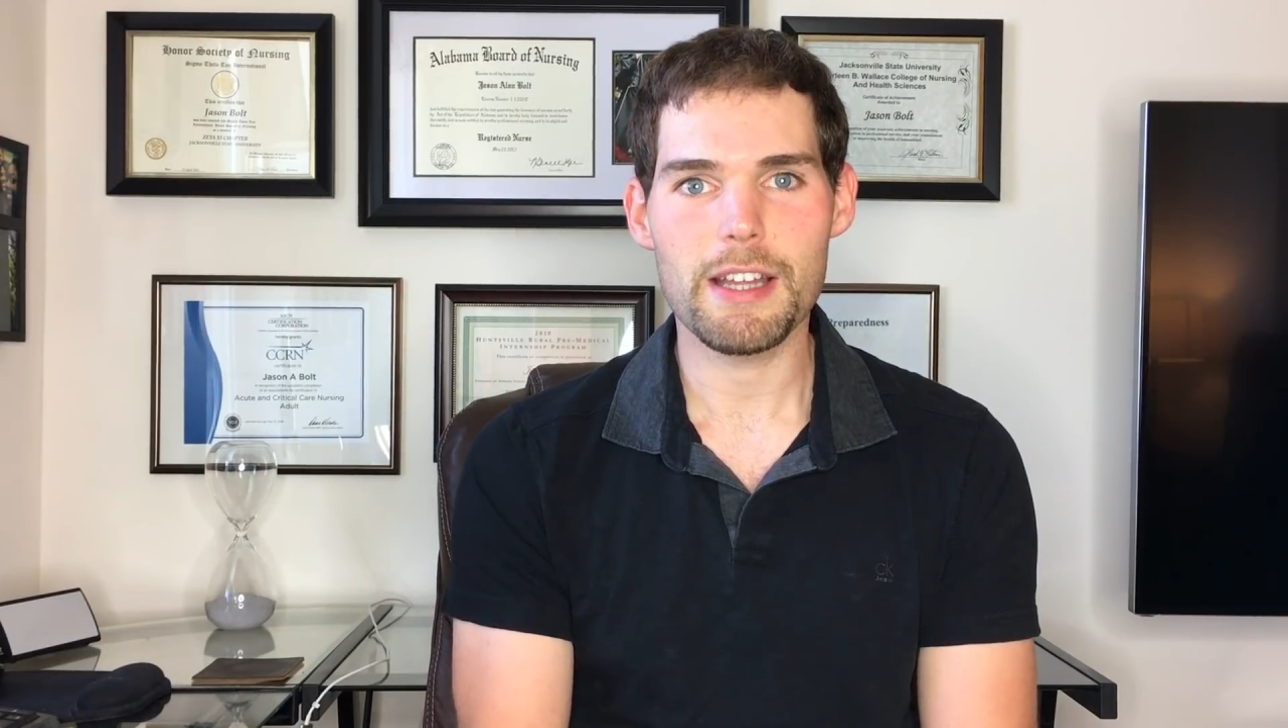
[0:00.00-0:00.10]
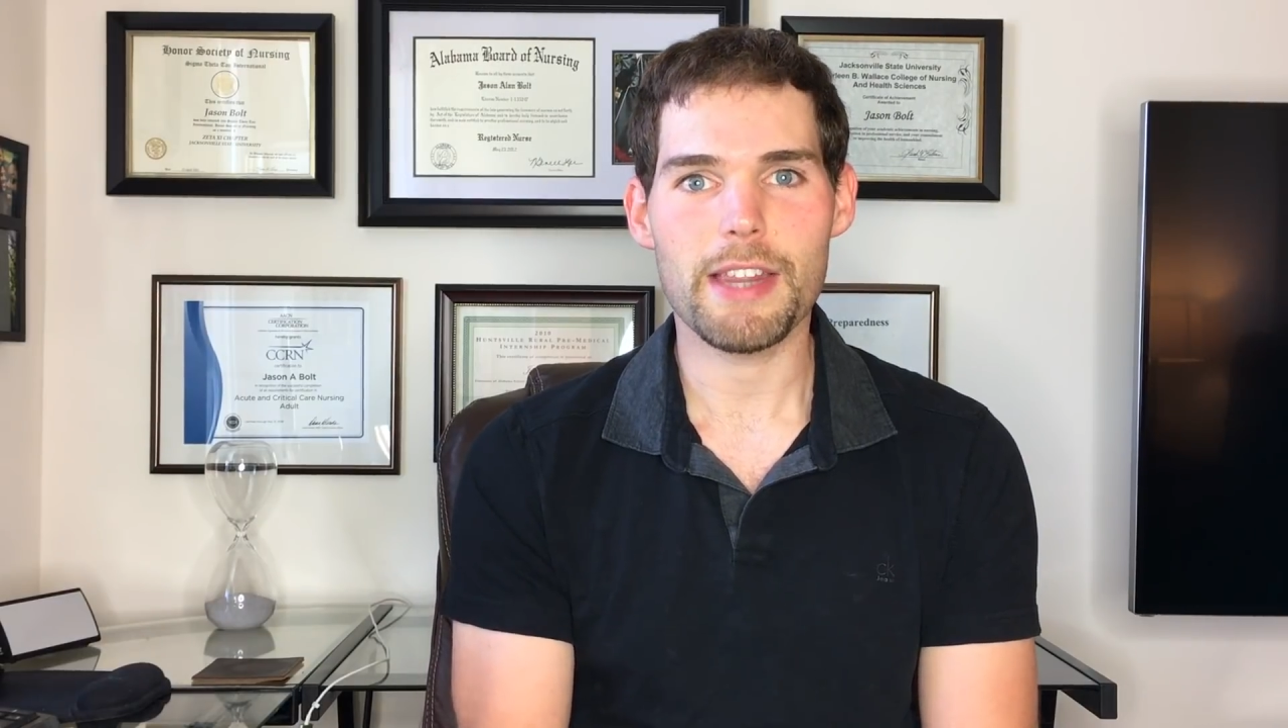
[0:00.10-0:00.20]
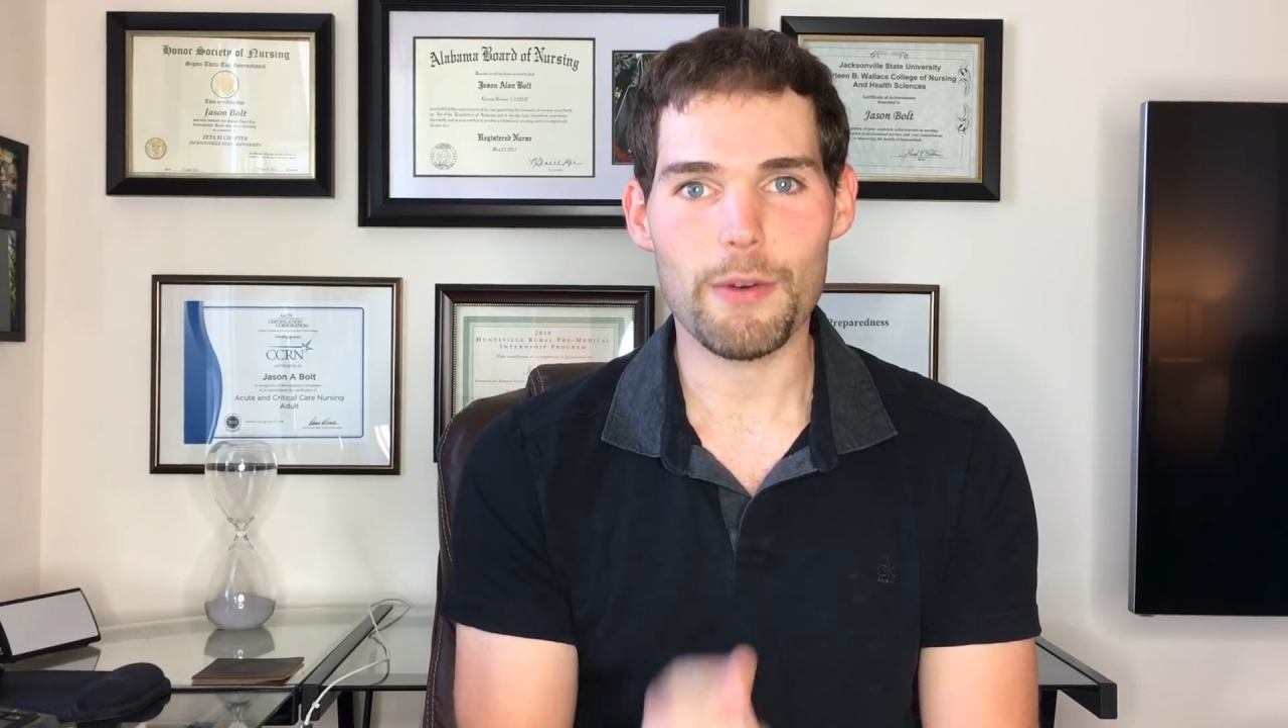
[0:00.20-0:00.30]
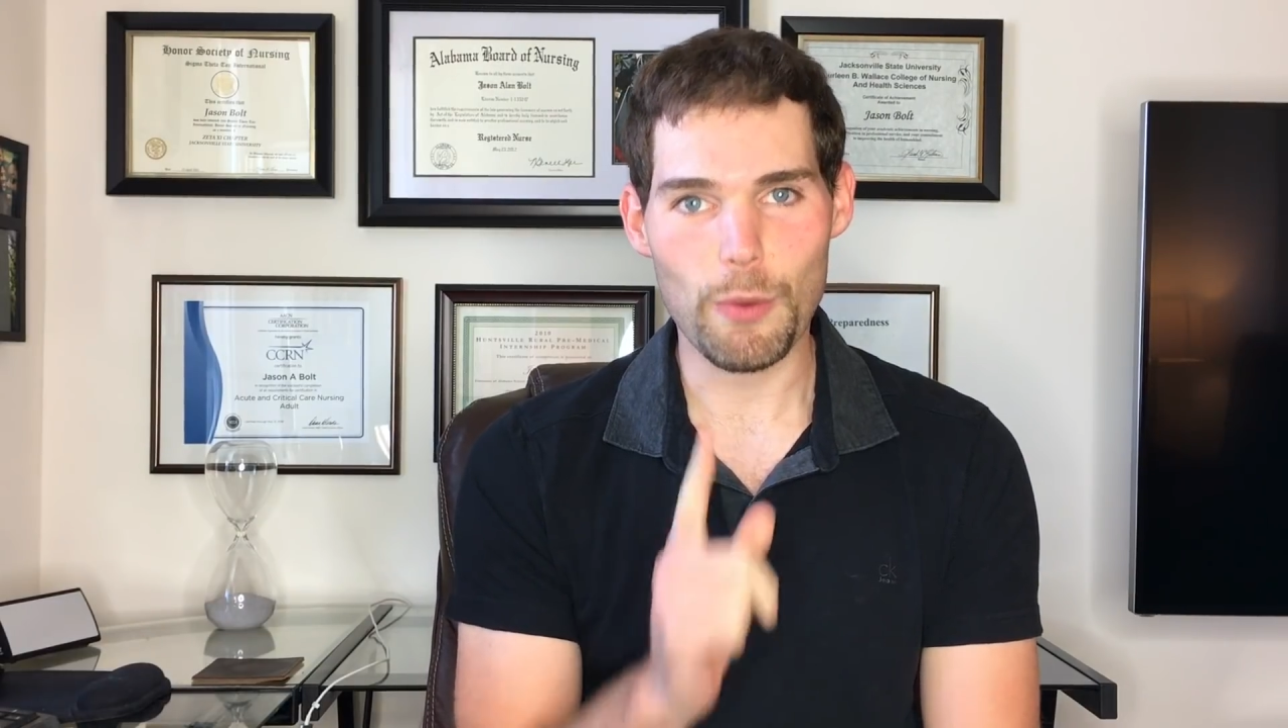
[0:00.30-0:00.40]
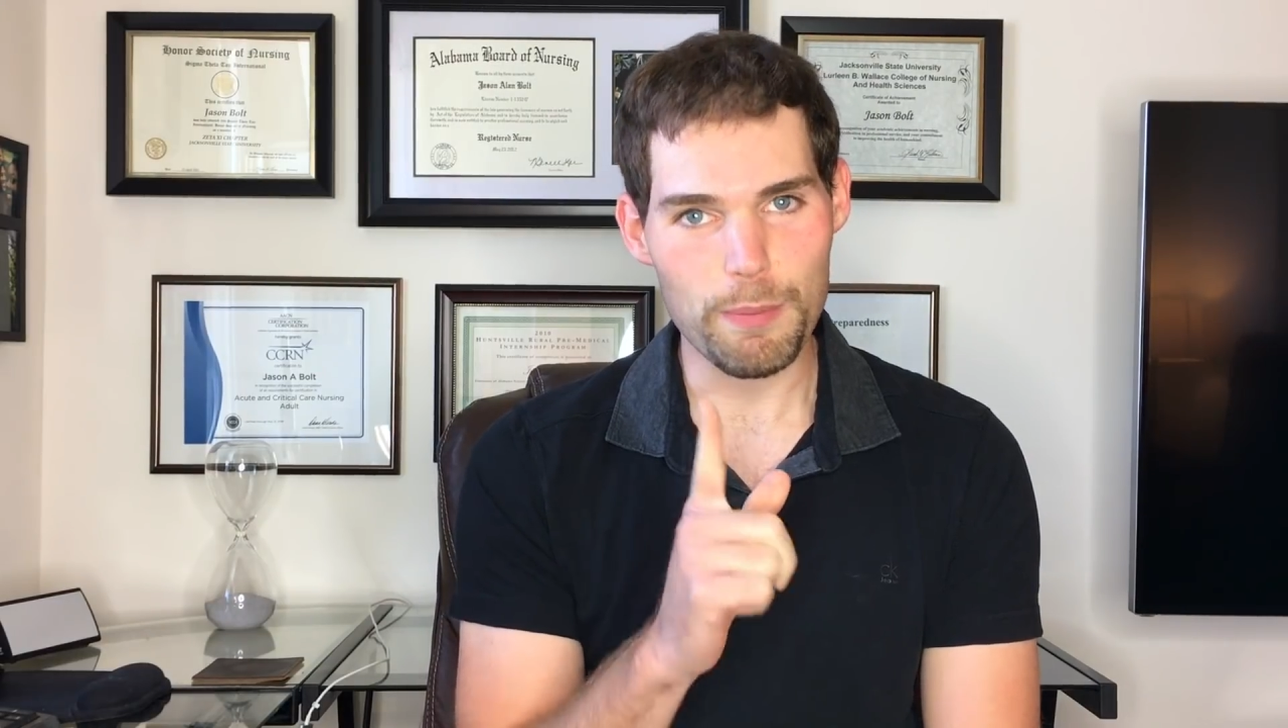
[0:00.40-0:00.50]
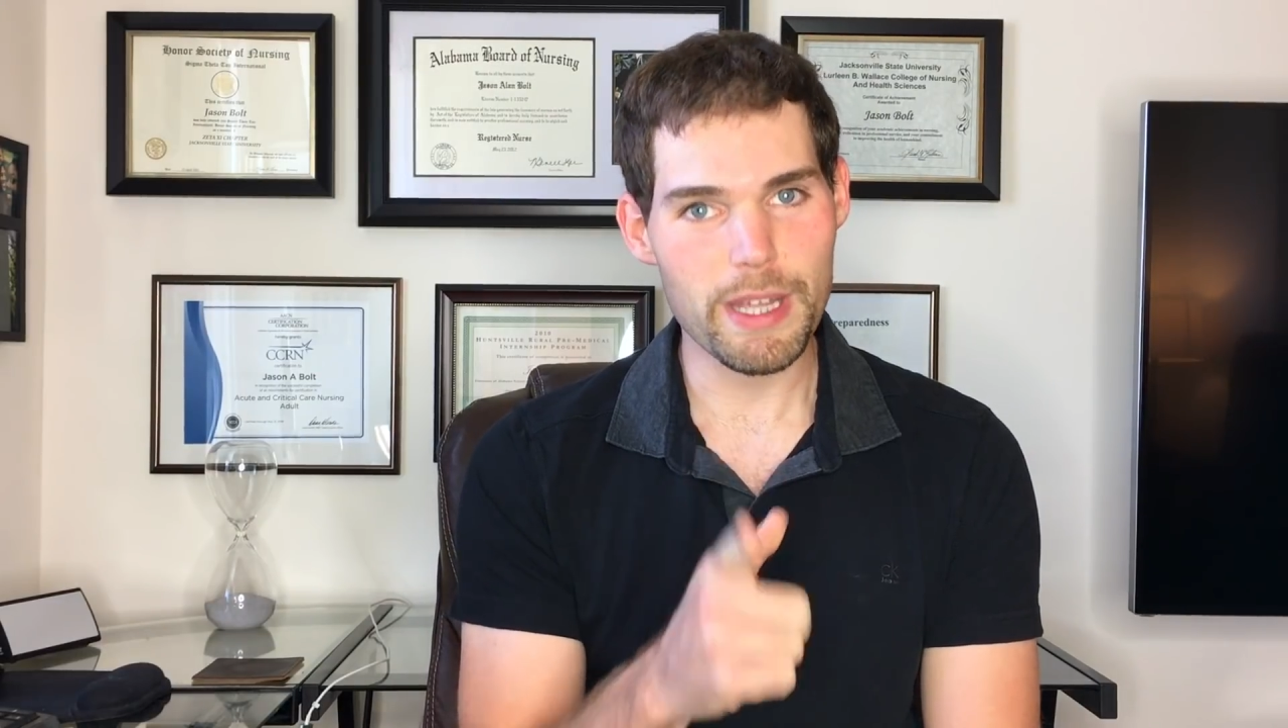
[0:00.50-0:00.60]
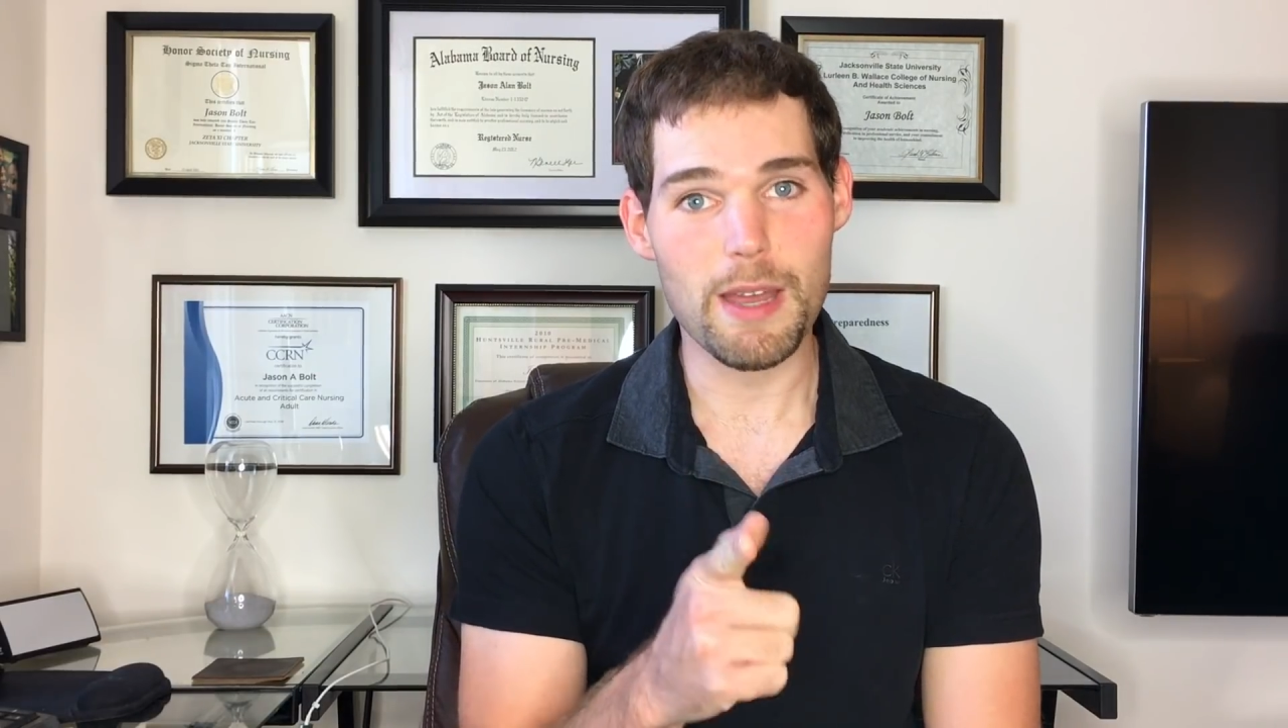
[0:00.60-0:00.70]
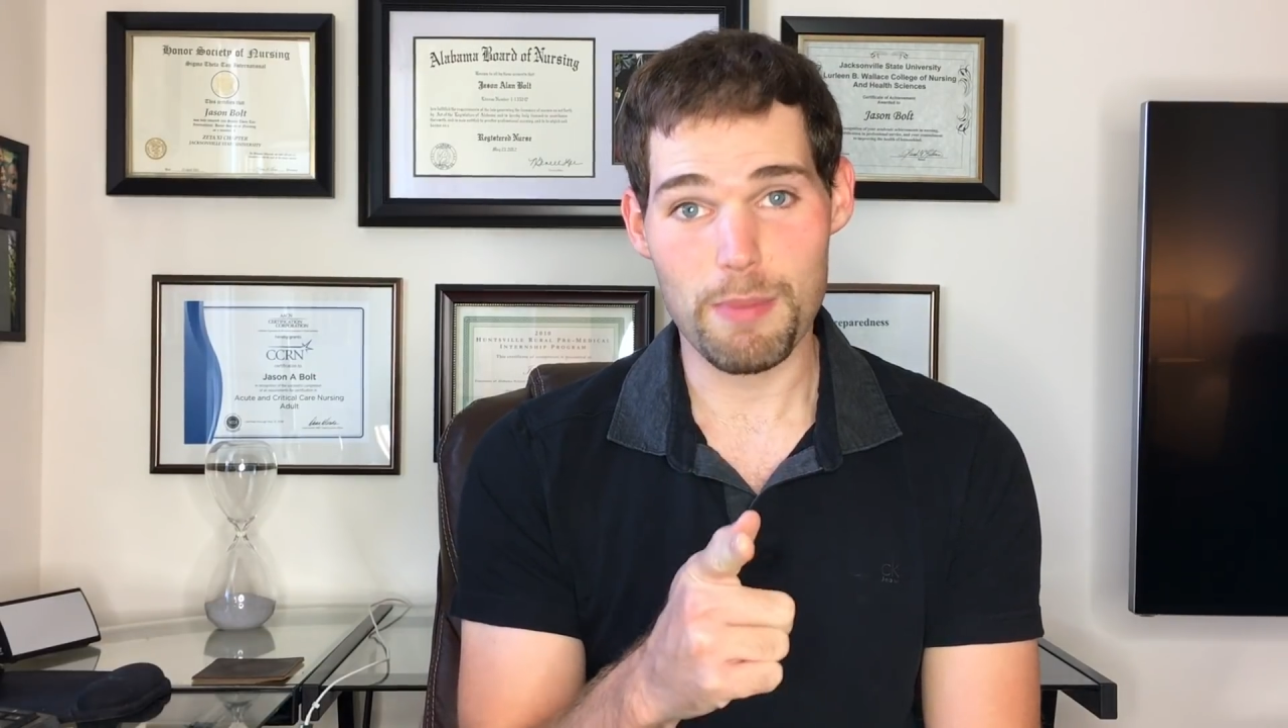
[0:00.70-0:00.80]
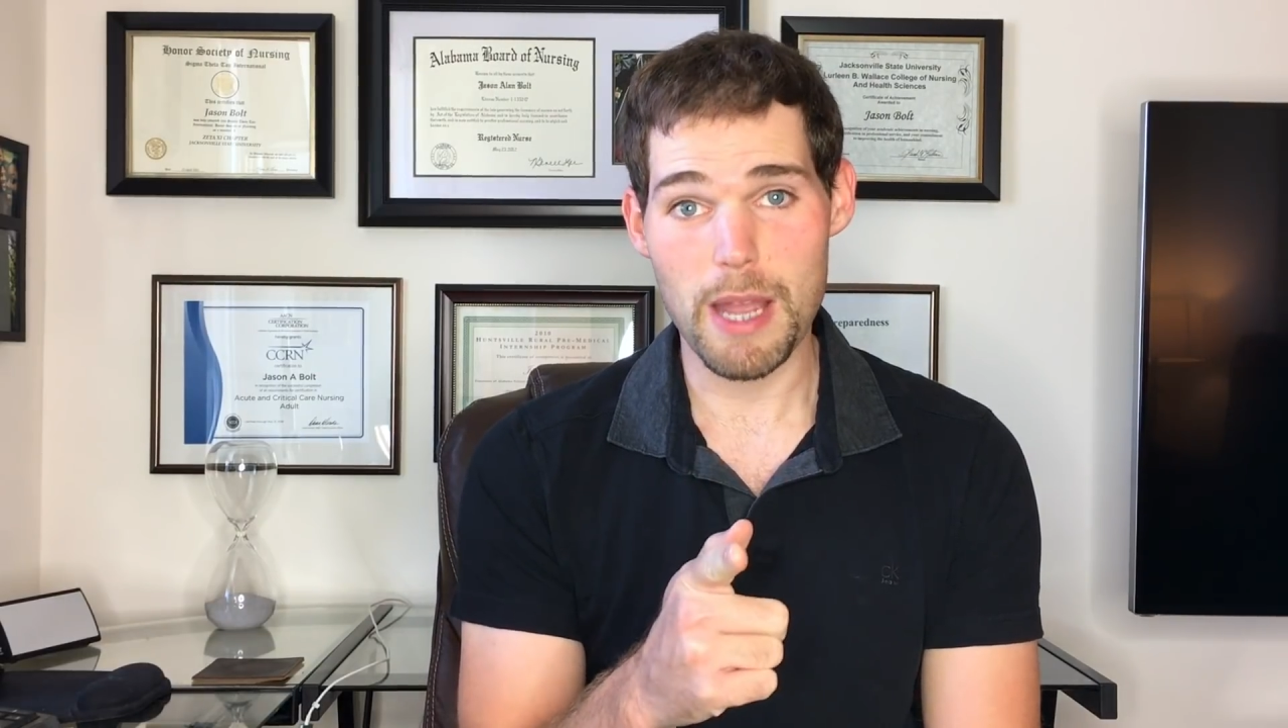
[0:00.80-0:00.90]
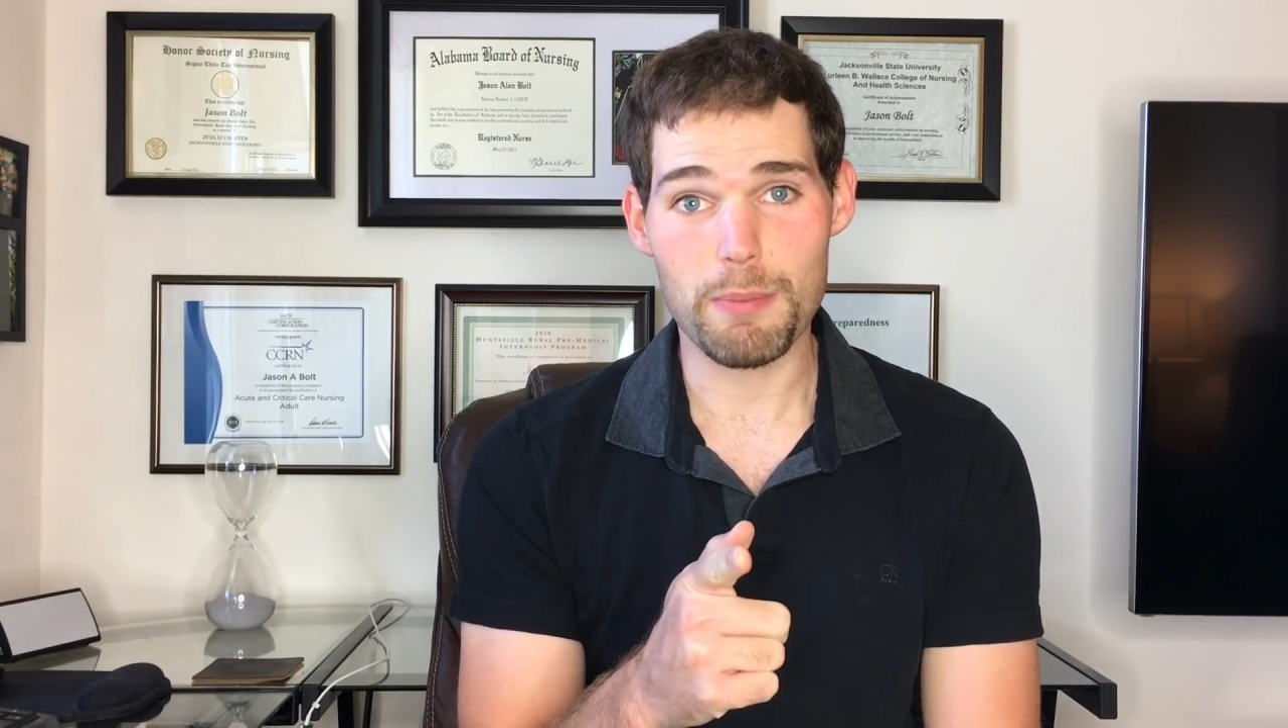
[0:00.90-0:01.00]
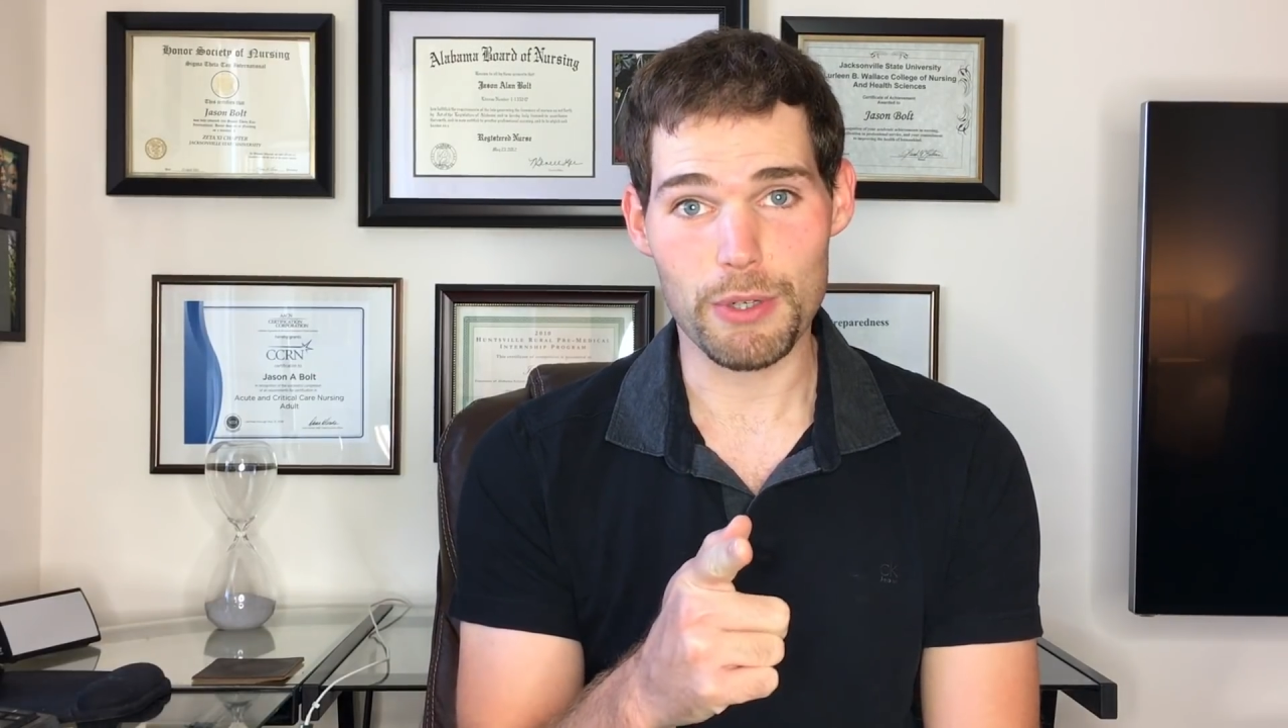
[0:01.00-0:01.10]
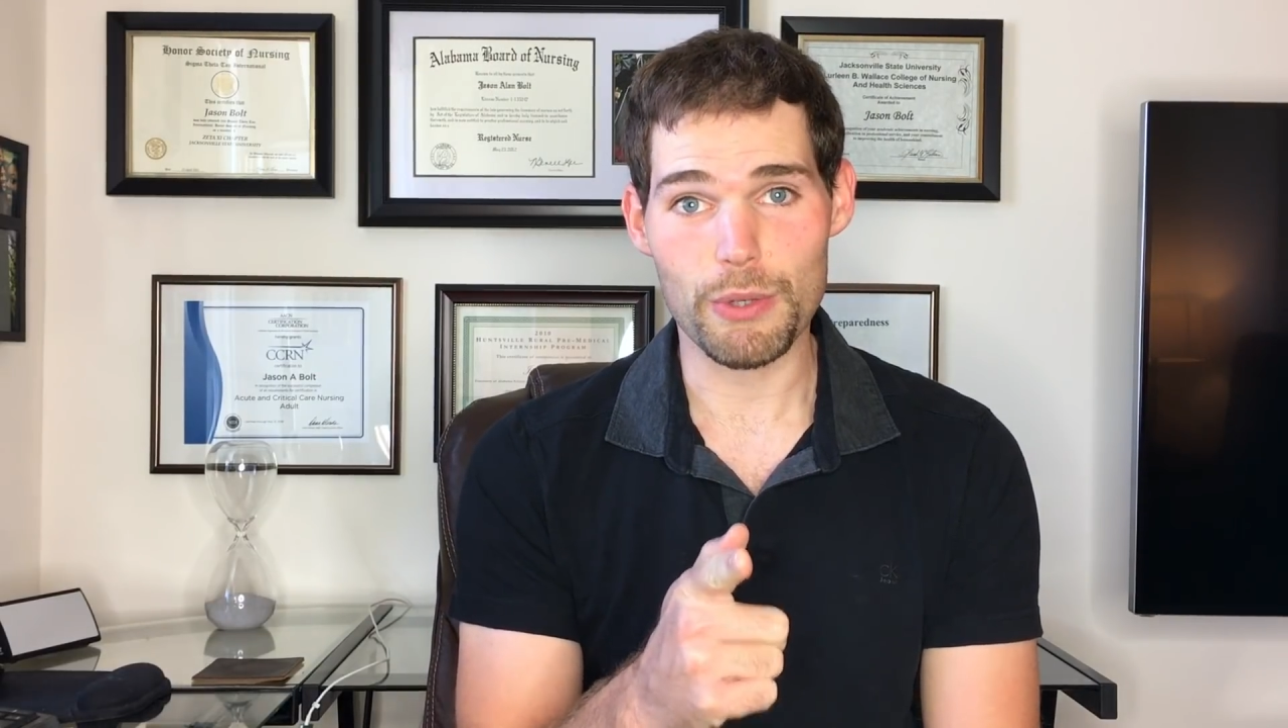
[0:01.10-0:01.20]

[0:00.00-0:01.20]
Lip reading: there will be a paper